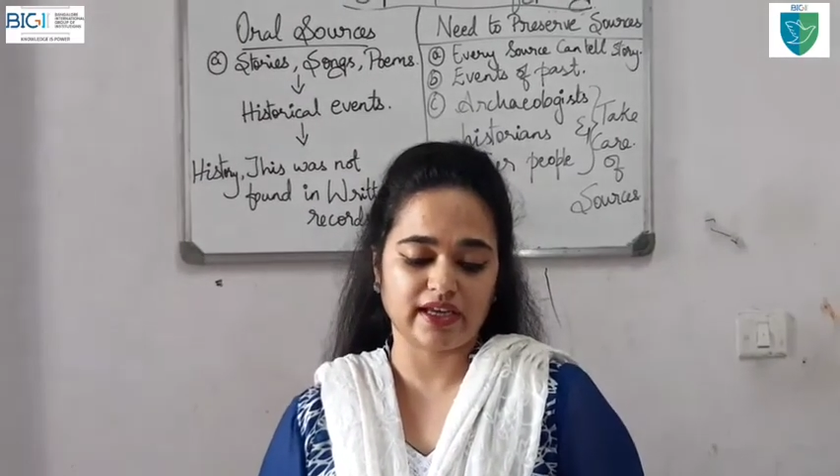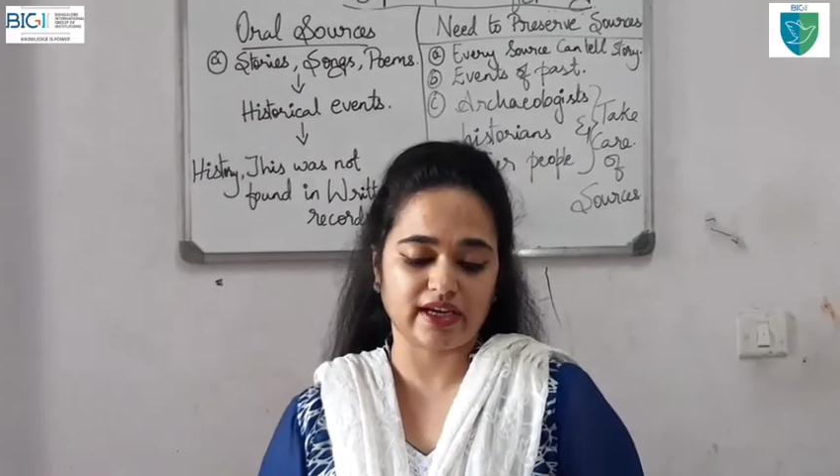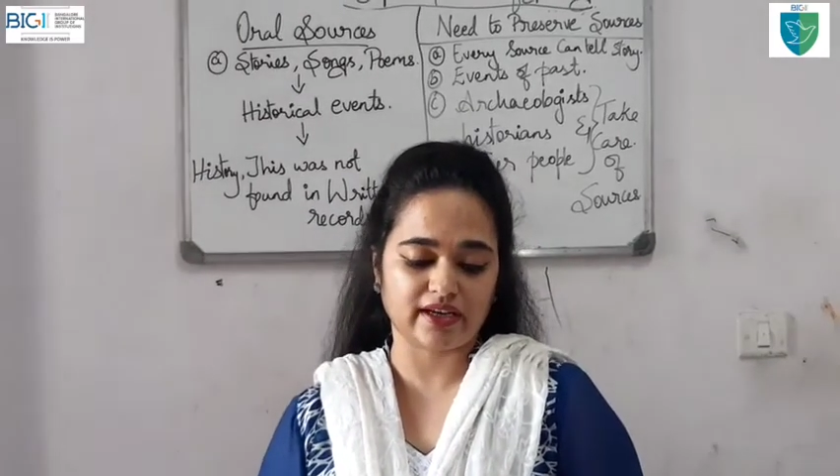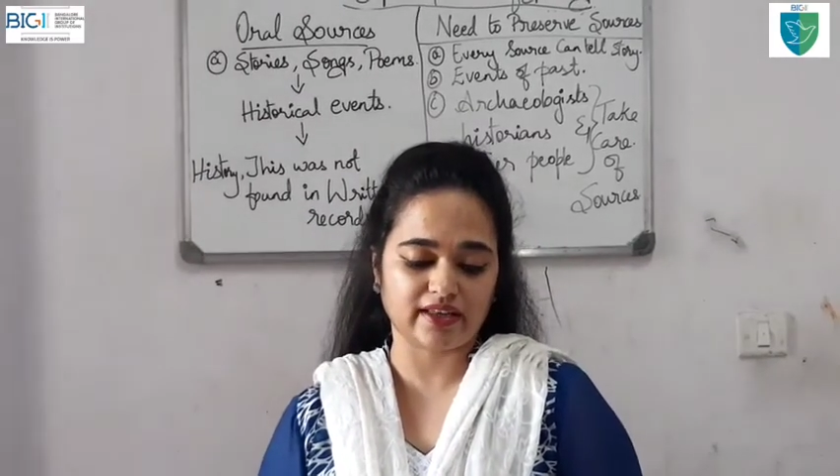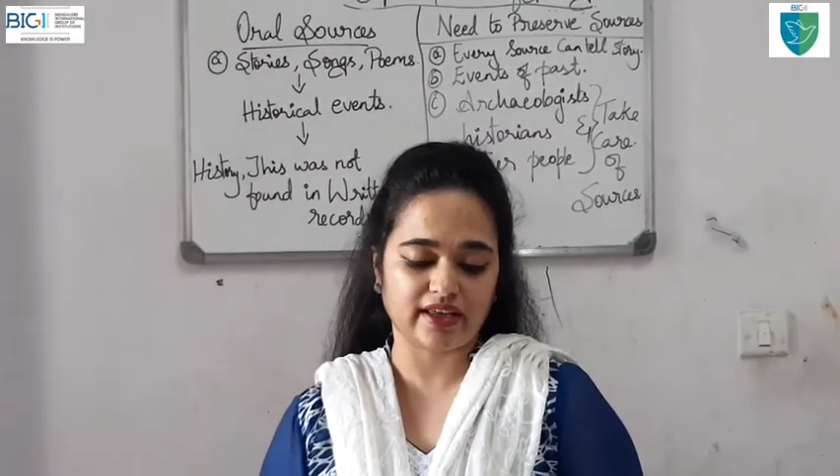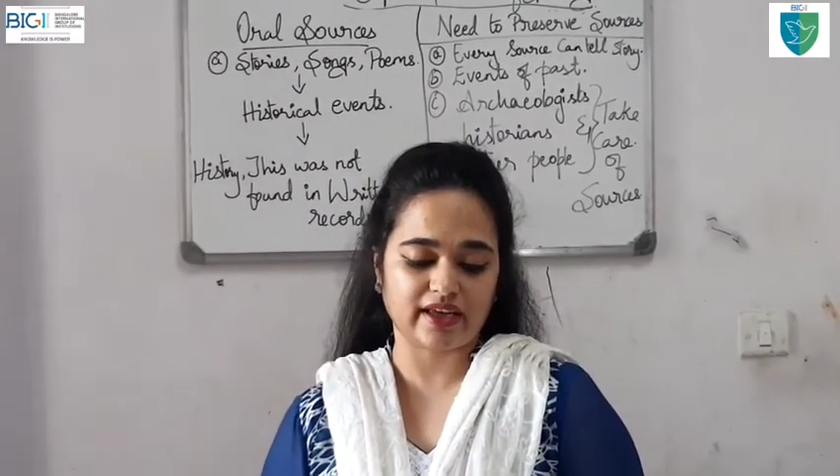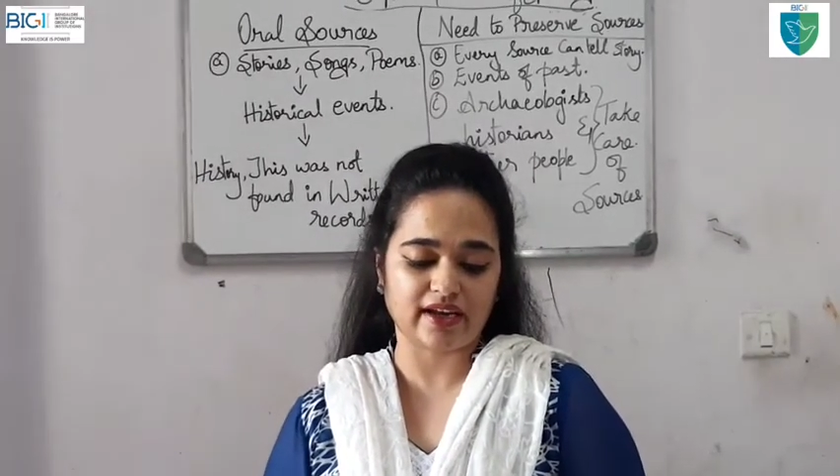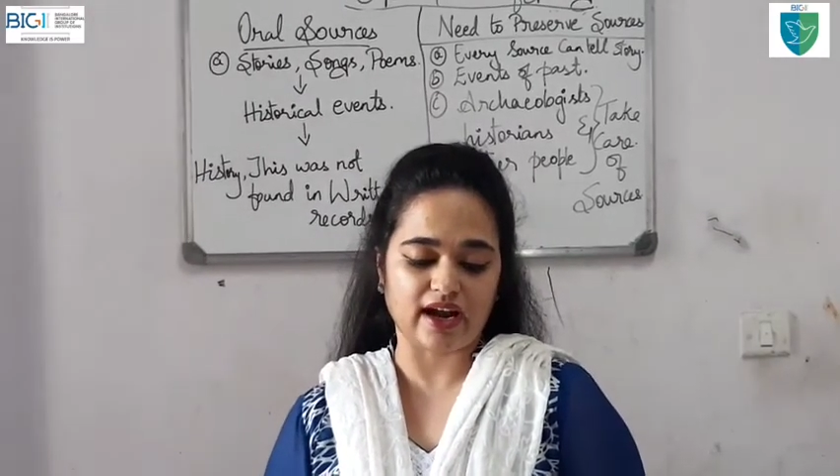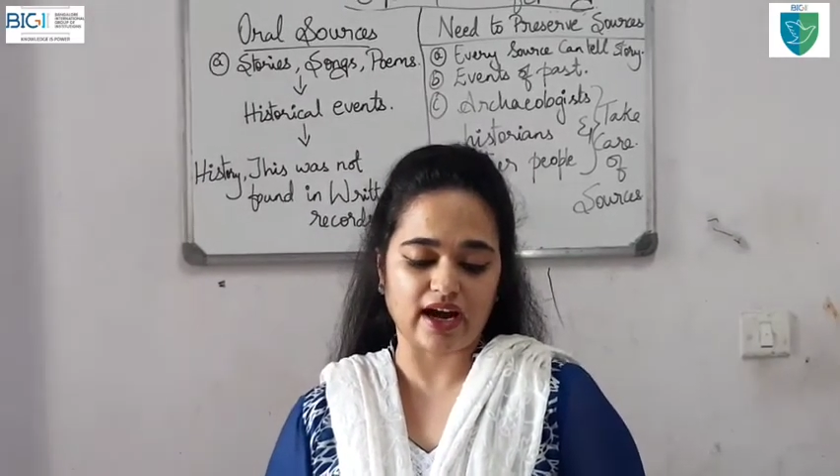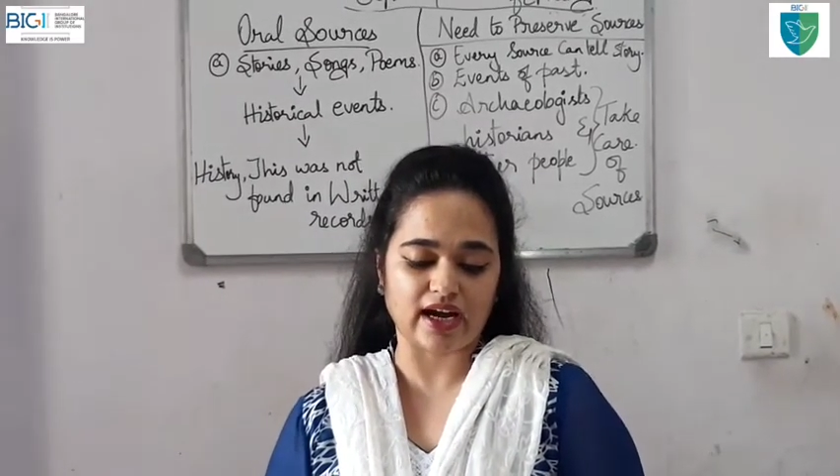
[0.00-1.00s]
hid
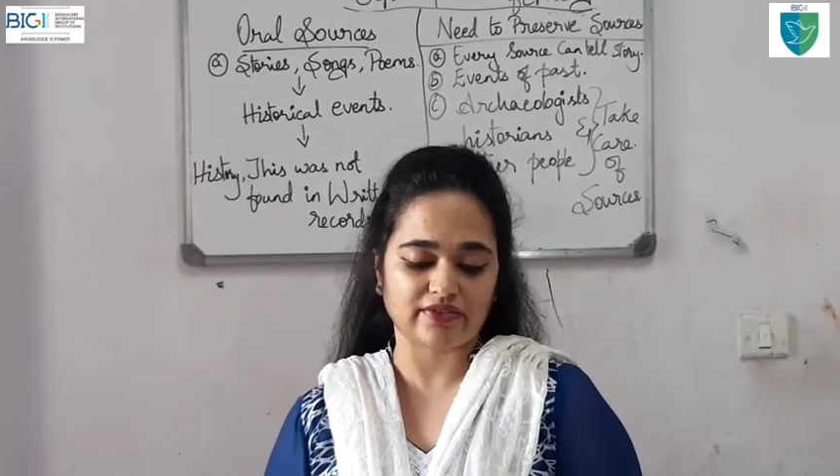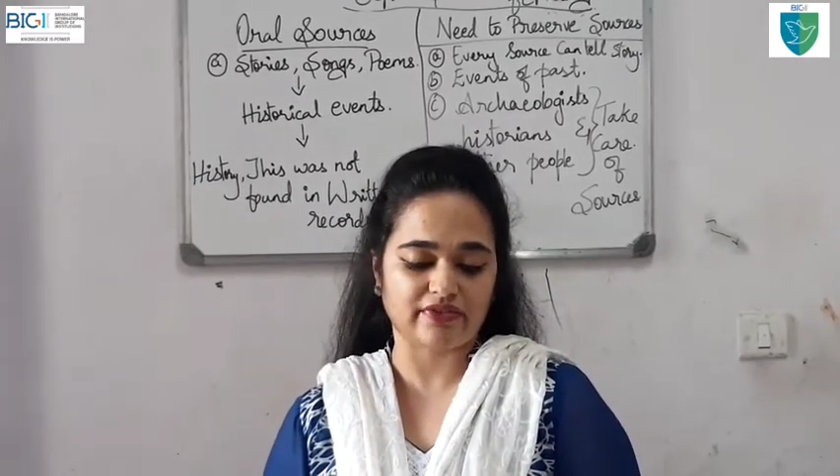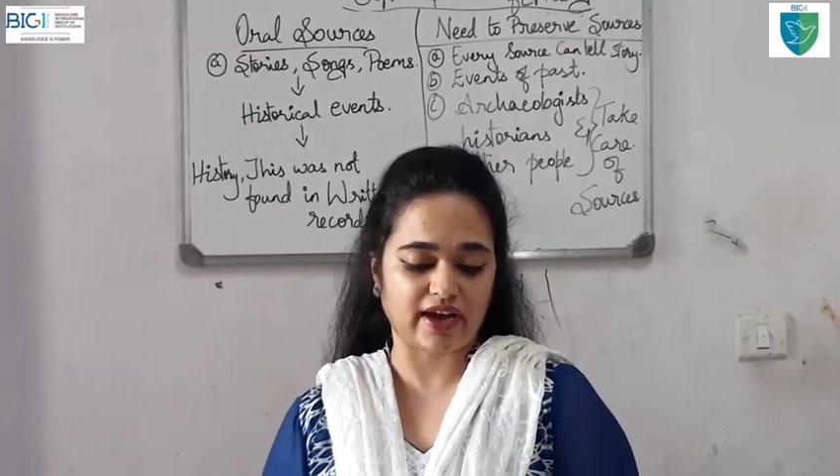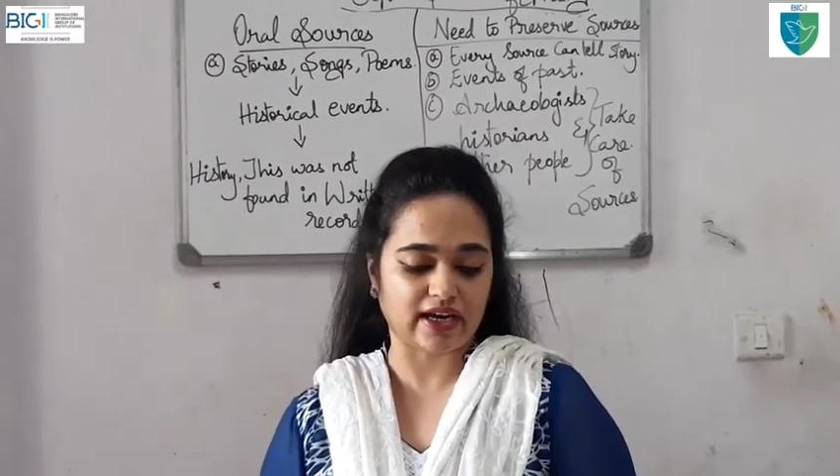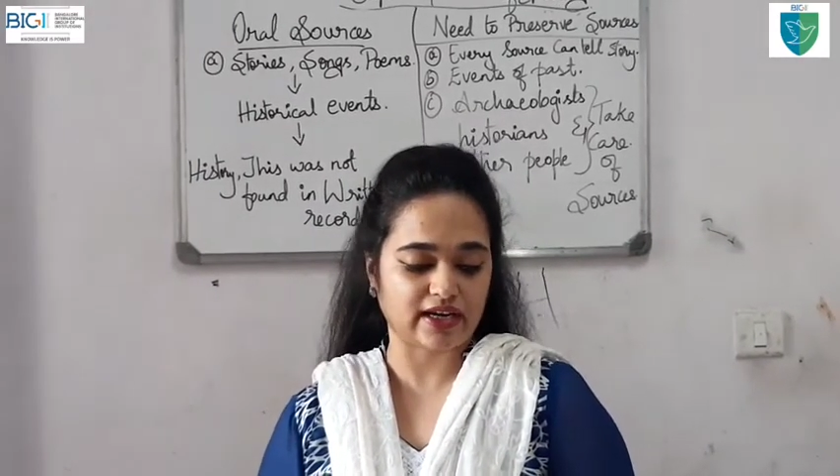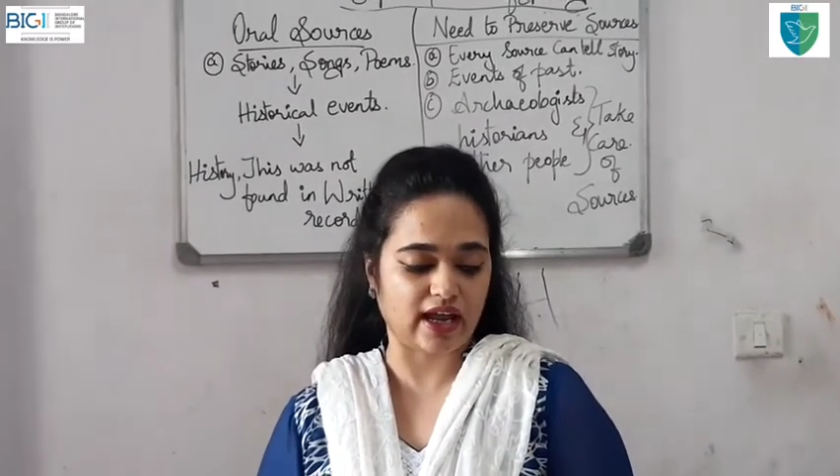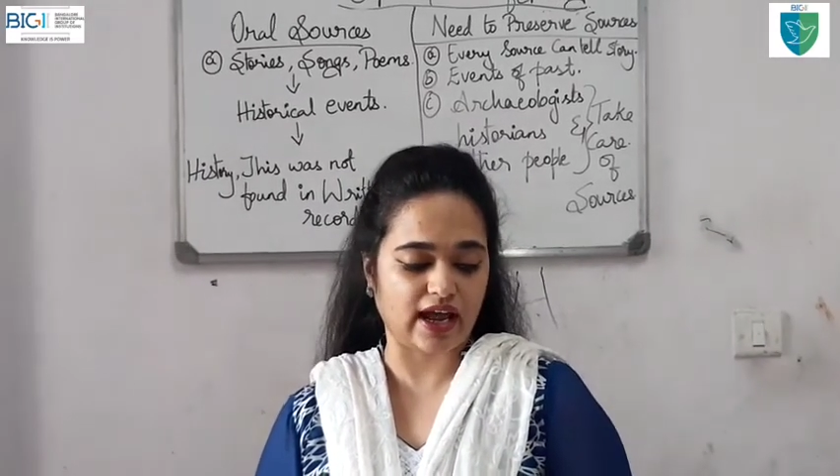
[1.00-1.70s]
their artifact